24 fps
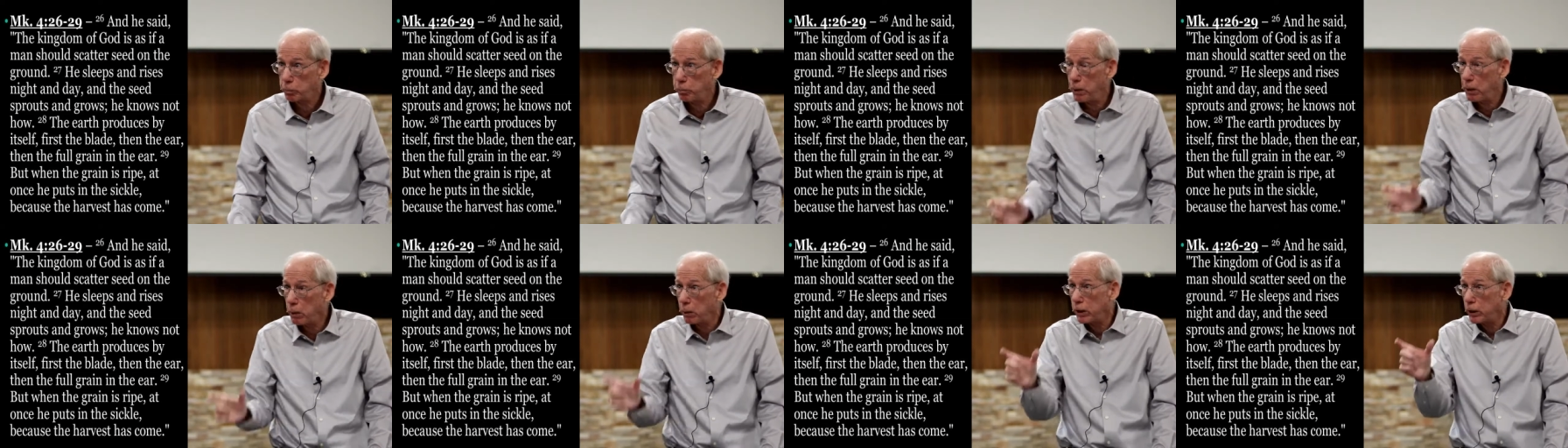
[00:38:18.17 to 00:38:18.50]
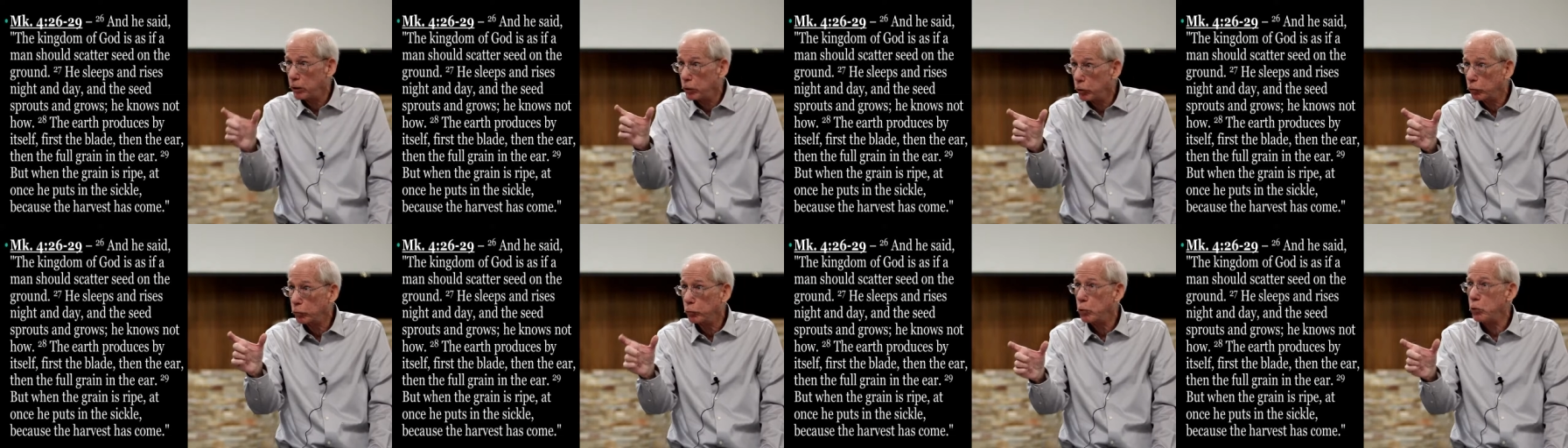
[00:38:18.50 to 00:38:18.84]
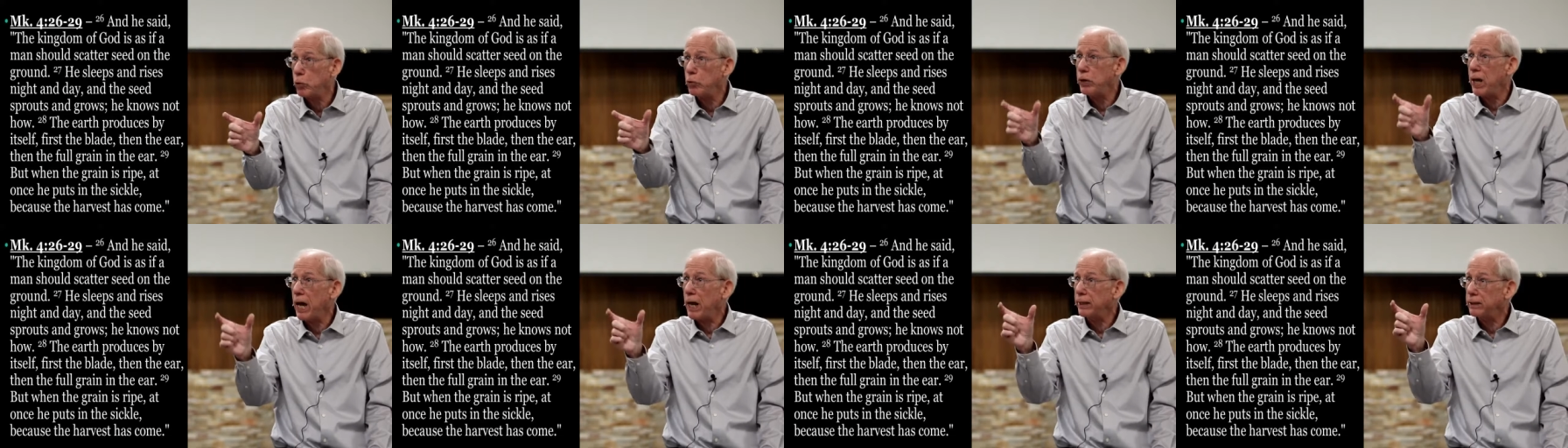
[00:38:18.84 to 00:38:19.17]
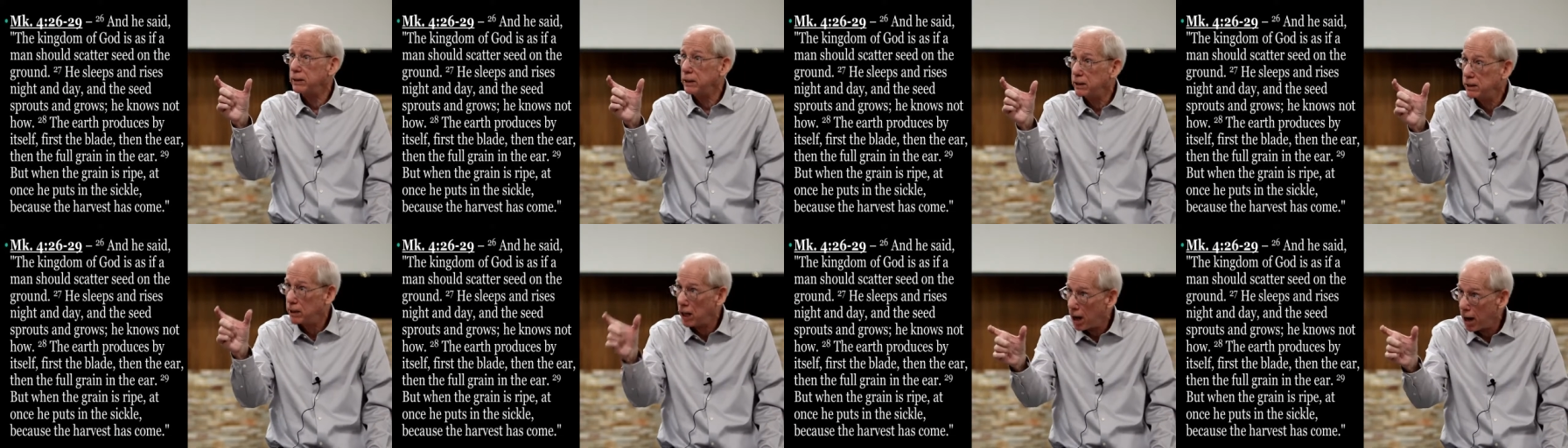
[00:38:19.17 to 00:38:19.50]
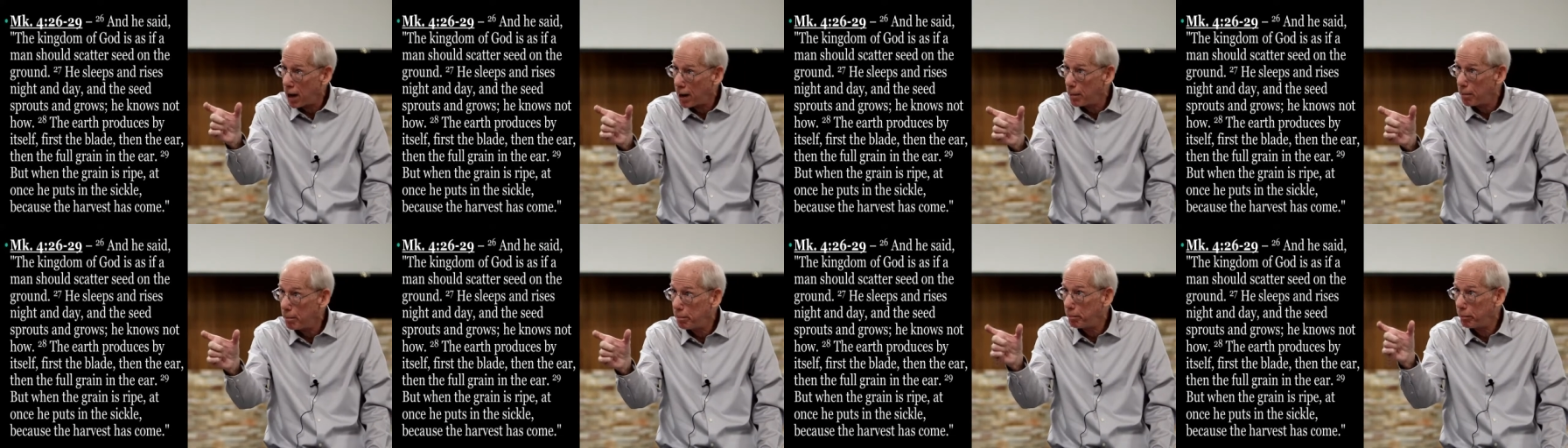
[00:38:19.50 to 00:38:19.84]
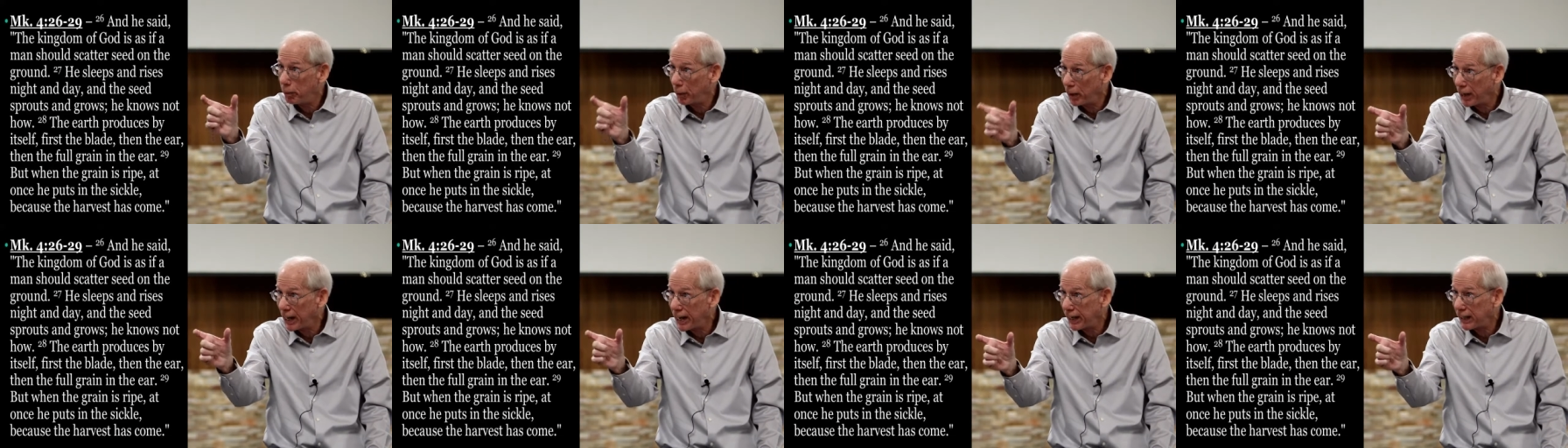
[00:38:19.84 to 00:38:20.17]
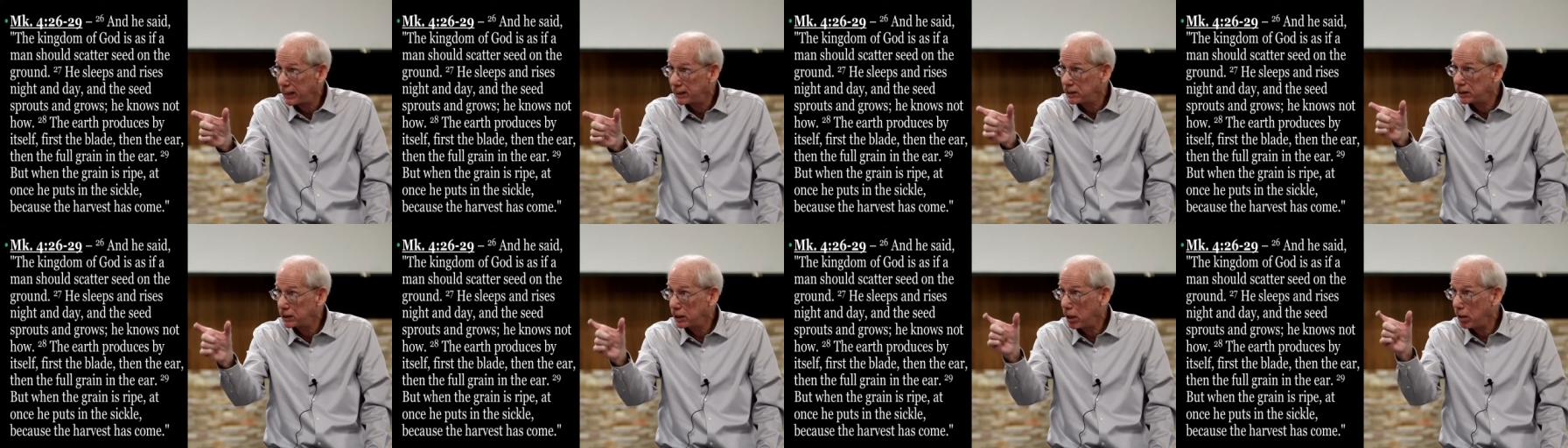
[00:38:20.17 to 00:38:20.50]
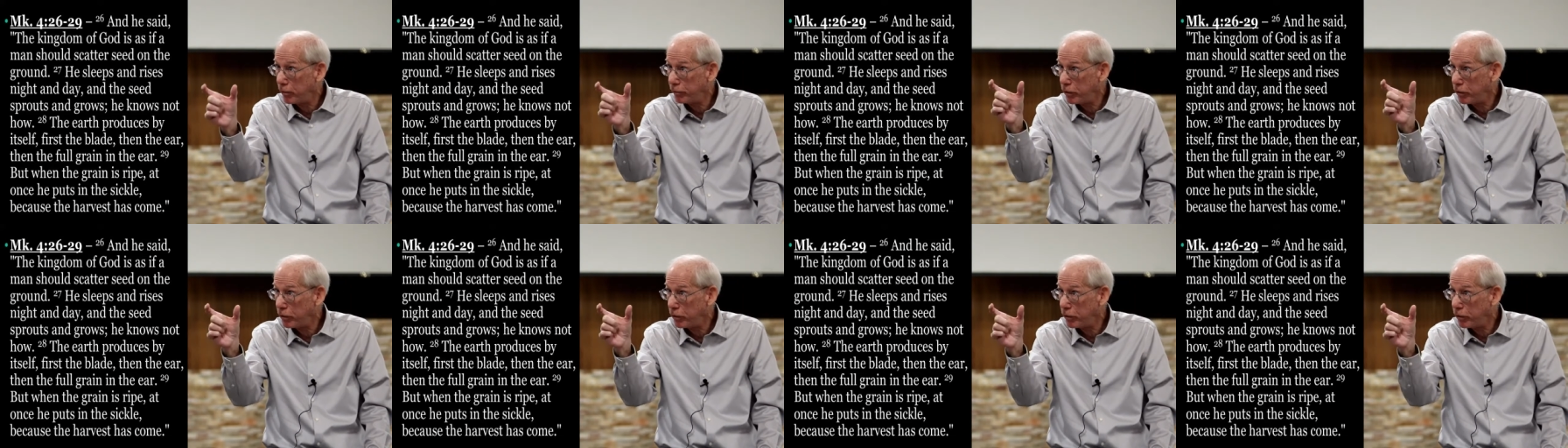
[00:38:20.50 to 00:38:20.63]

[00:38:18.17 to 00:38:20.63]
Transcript: Spirit through that complex